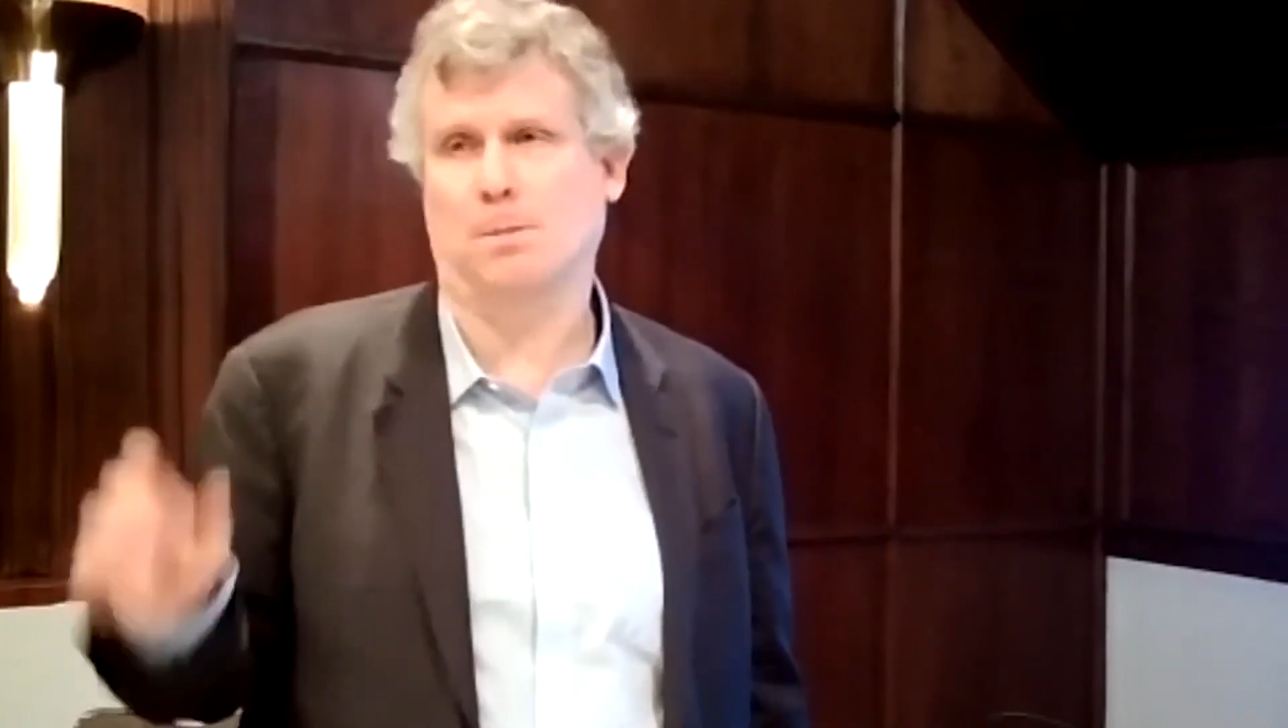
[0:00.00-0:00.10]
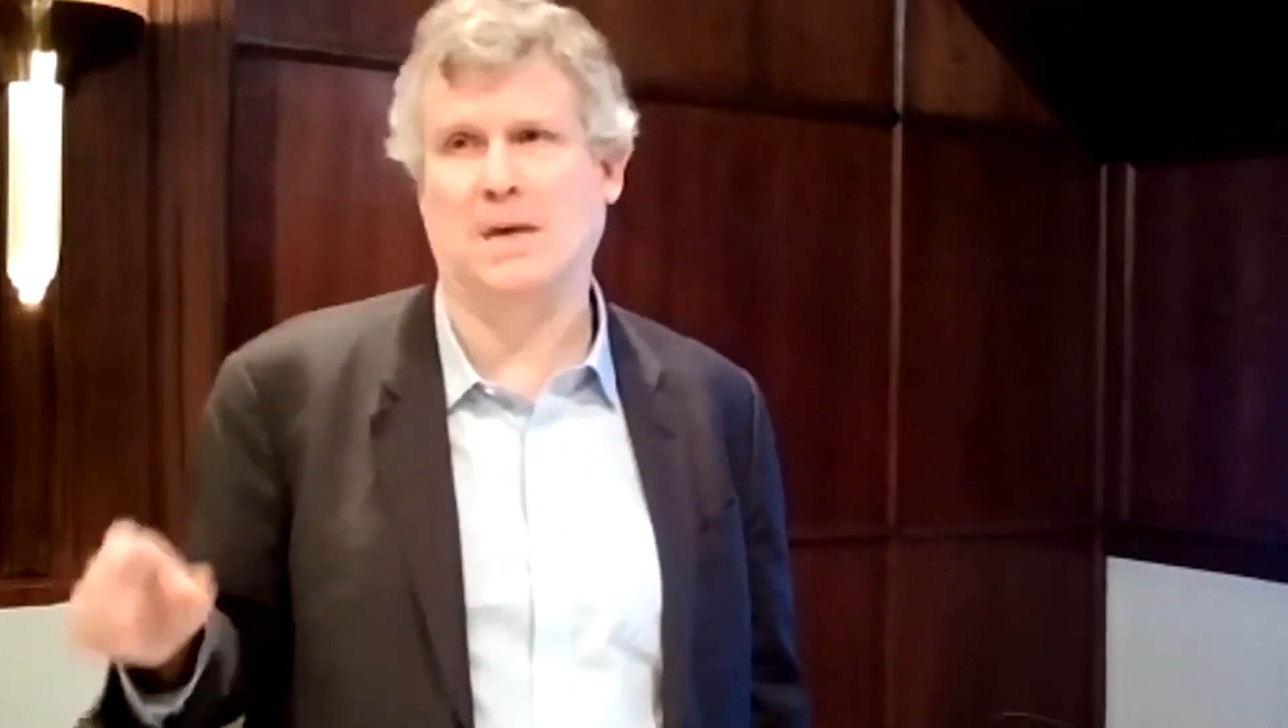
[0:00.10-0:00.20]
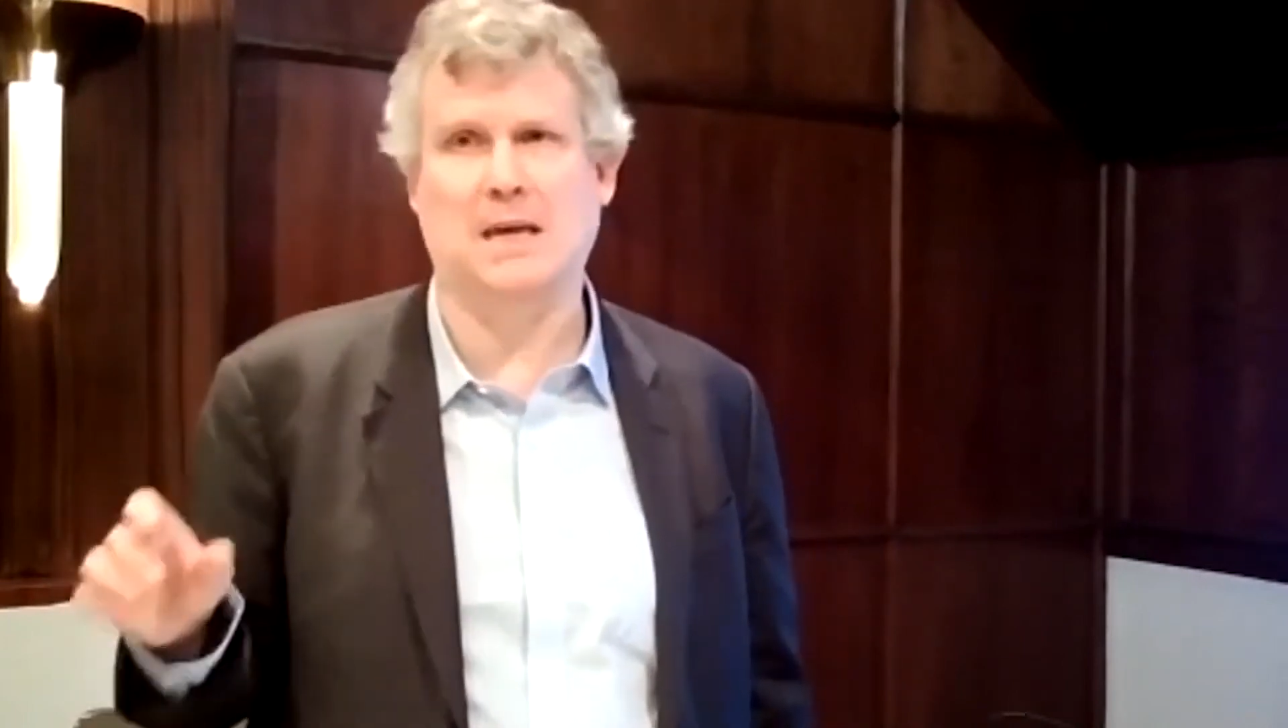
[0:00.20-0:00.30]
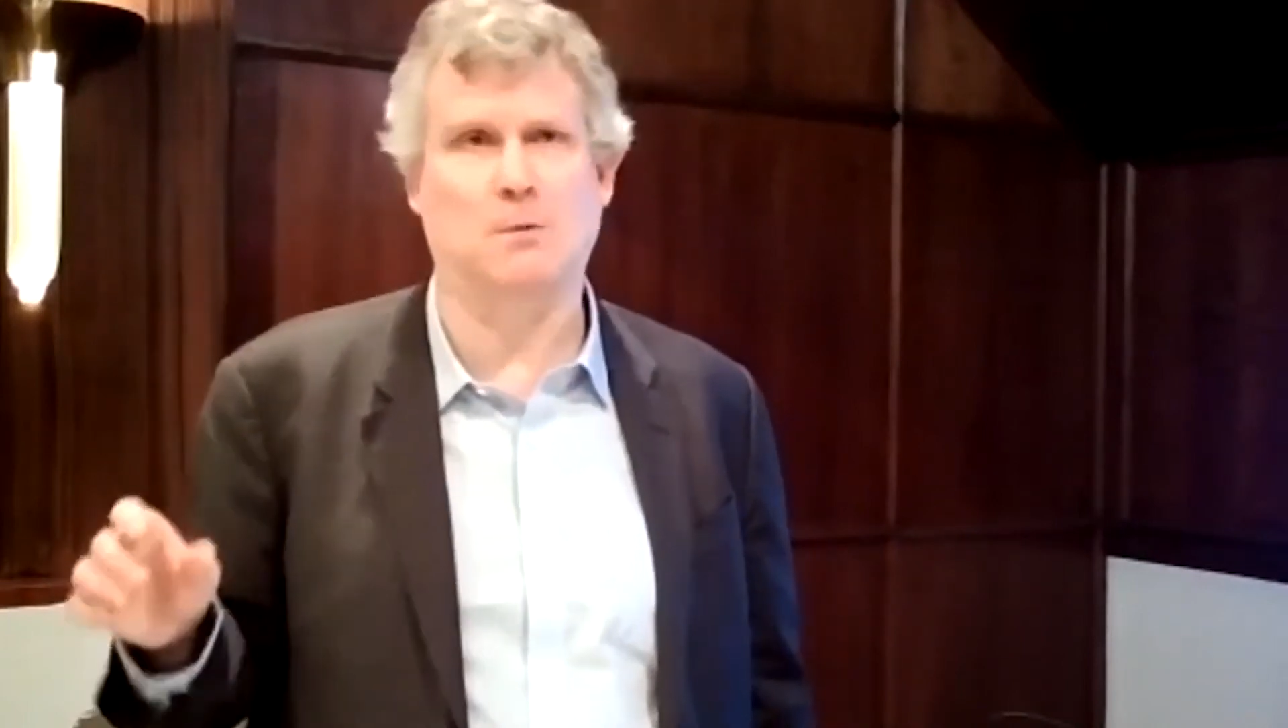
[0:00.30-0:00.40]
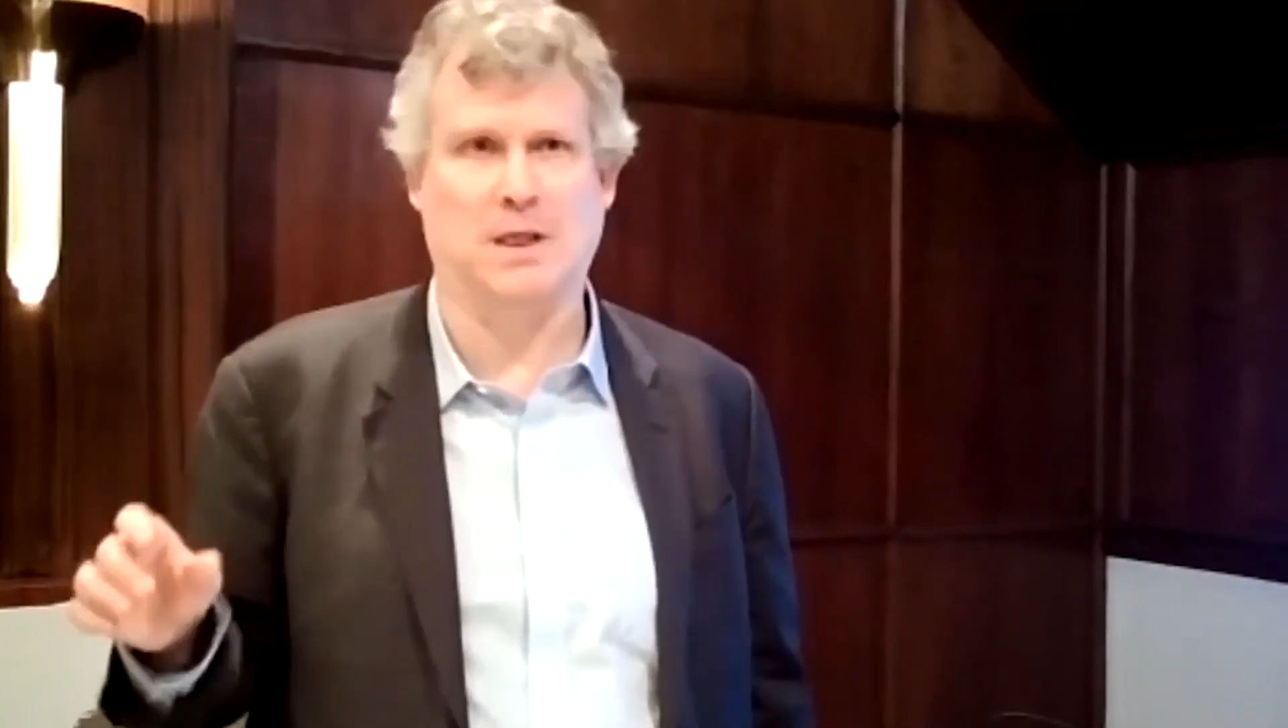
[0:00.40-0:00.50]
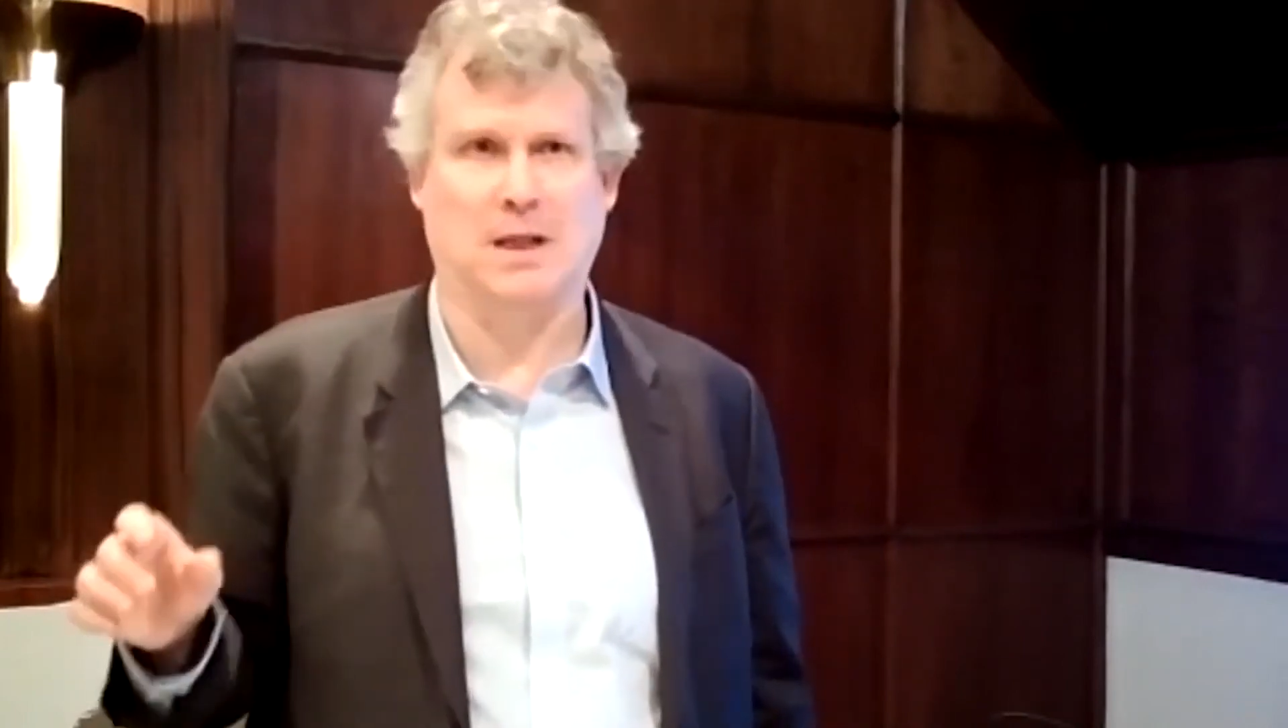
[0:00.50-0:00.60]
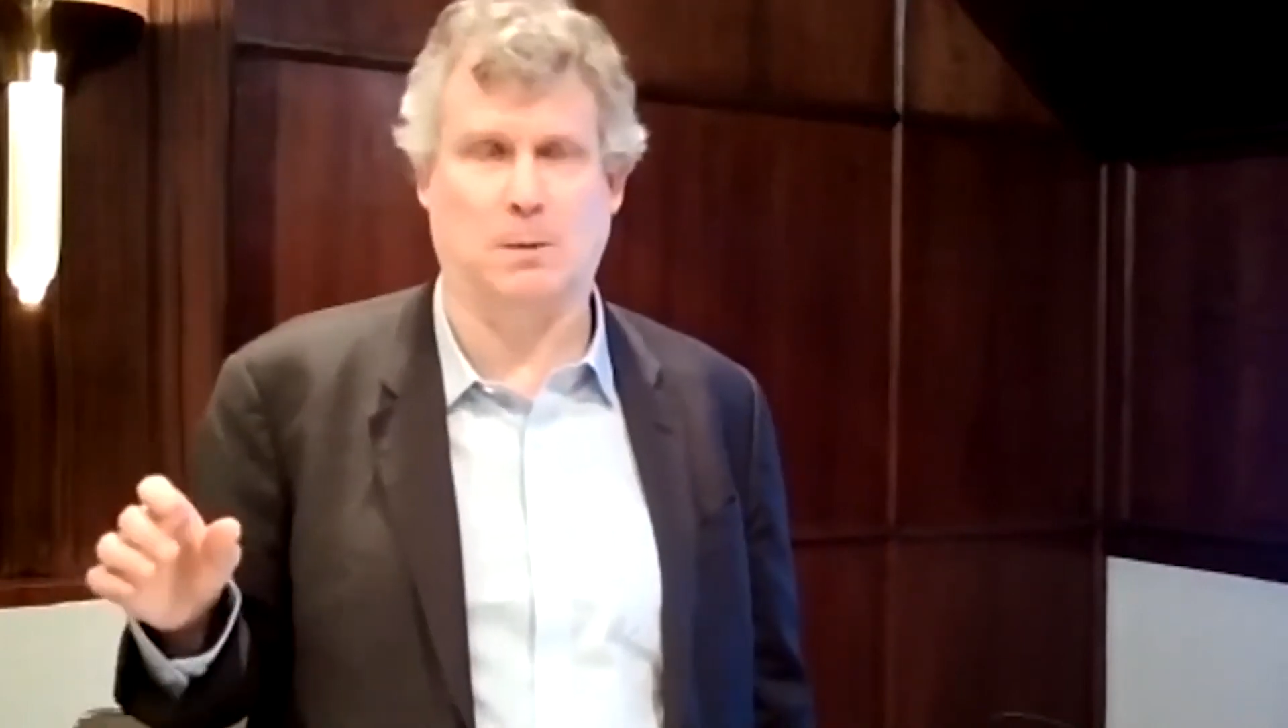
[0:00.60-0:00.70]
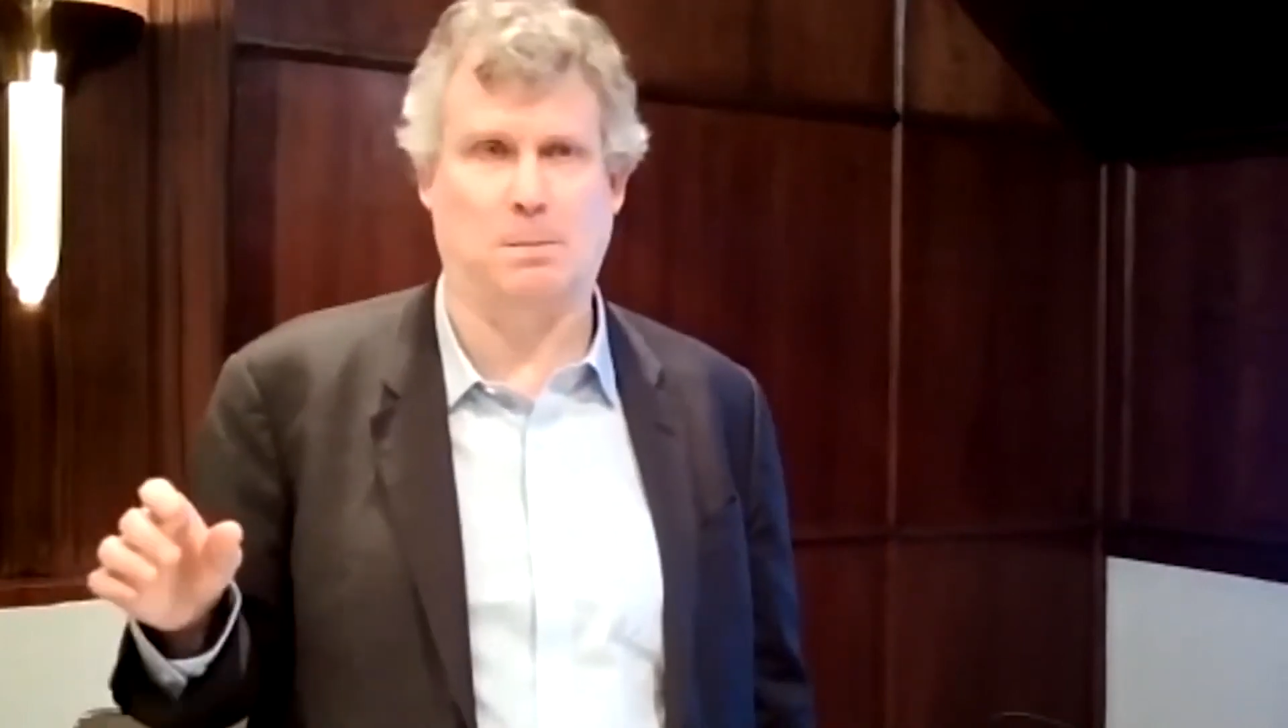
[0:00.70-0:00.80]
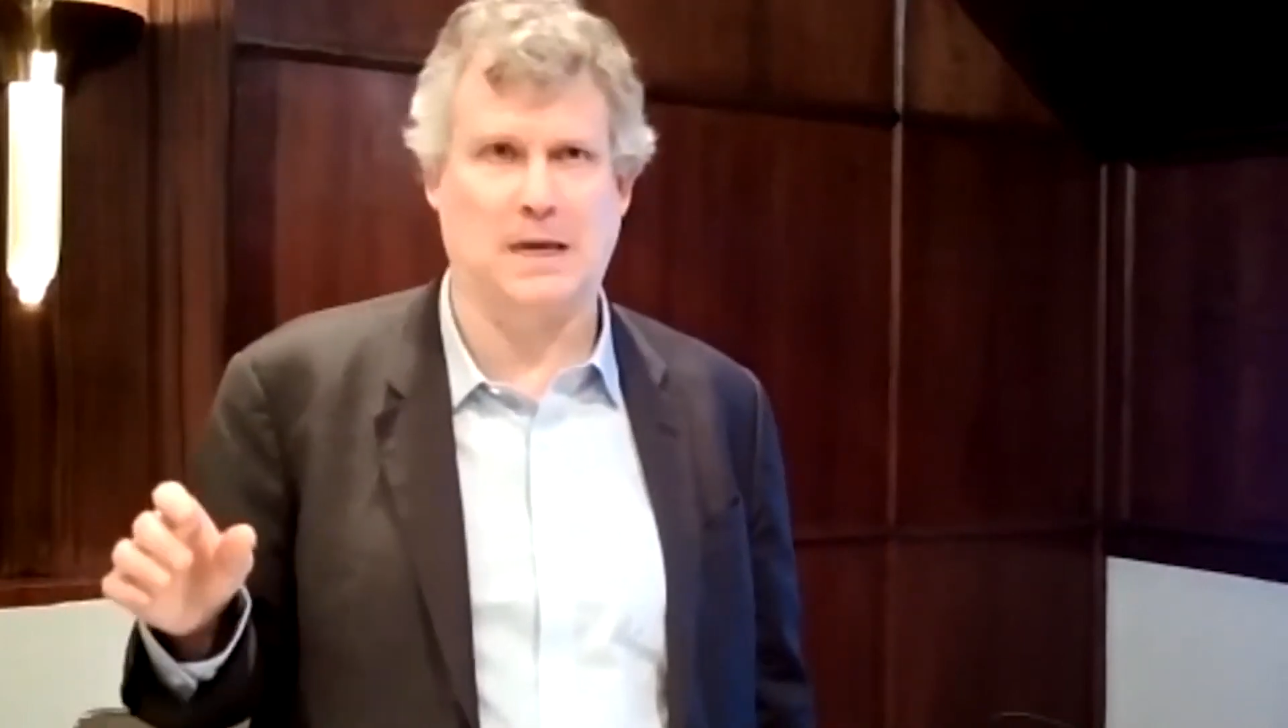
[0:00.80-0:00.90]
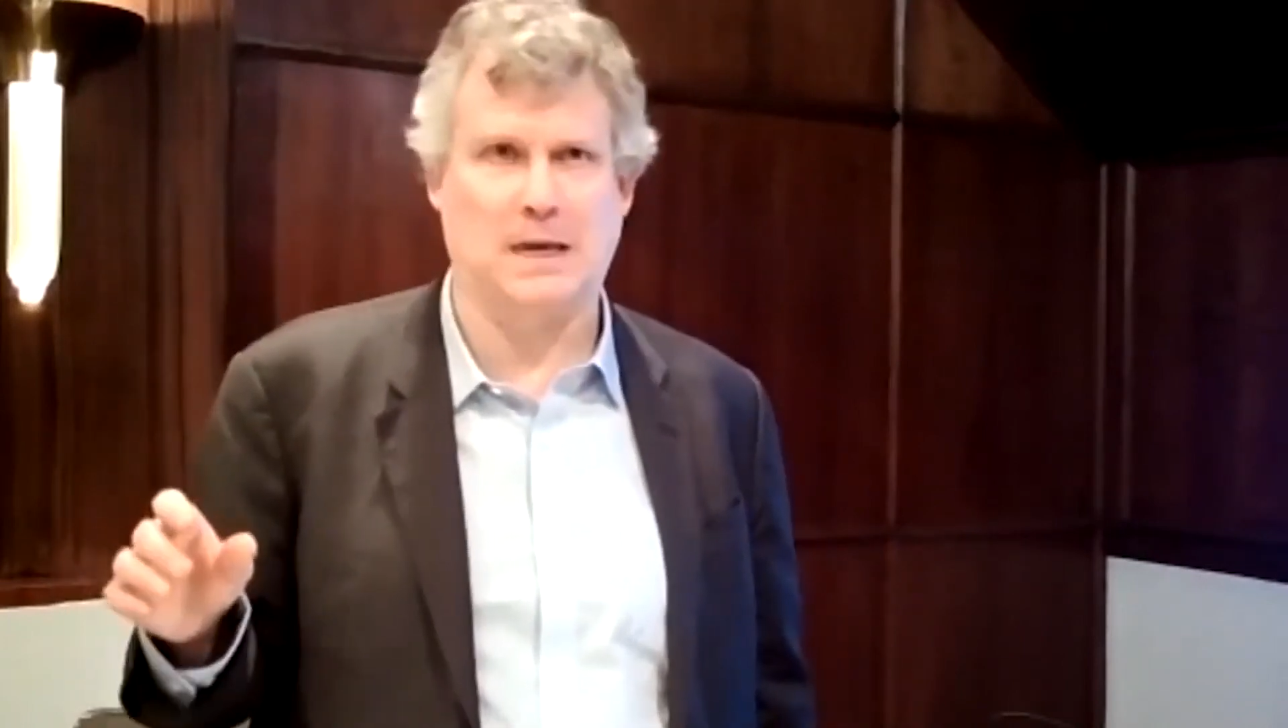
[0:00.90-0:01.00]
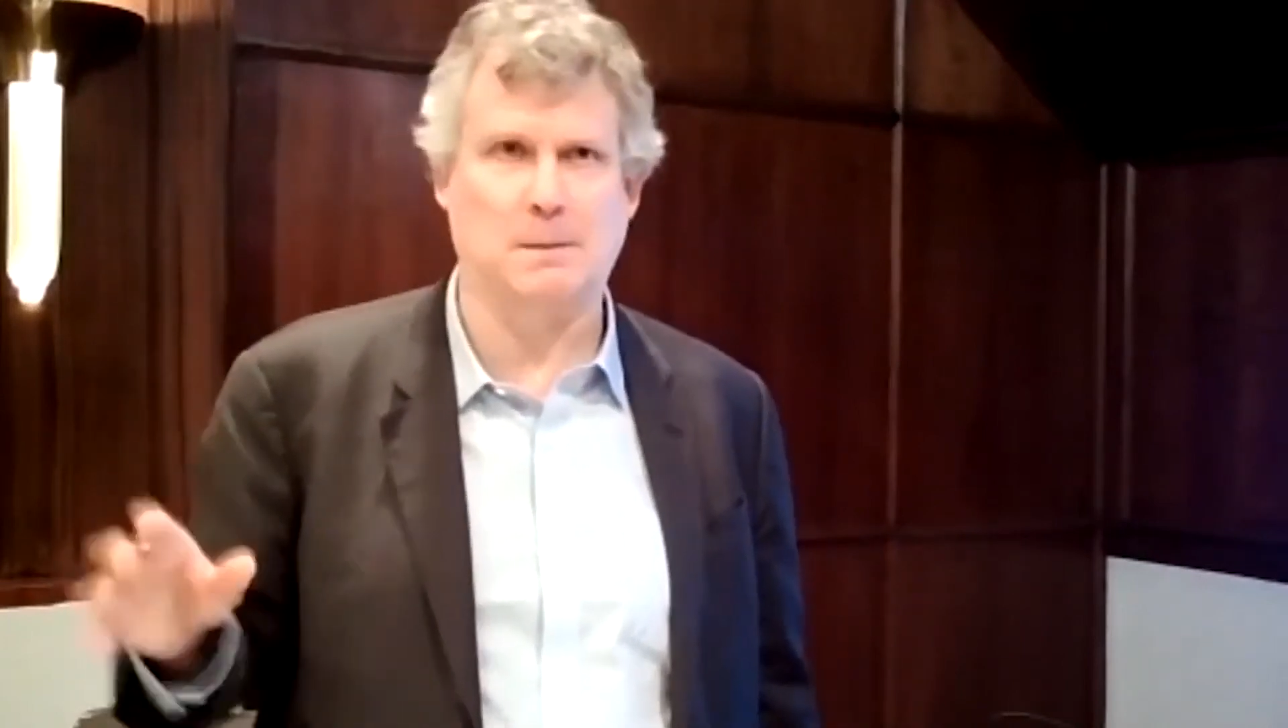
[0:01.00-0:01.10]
PE with liquid PE,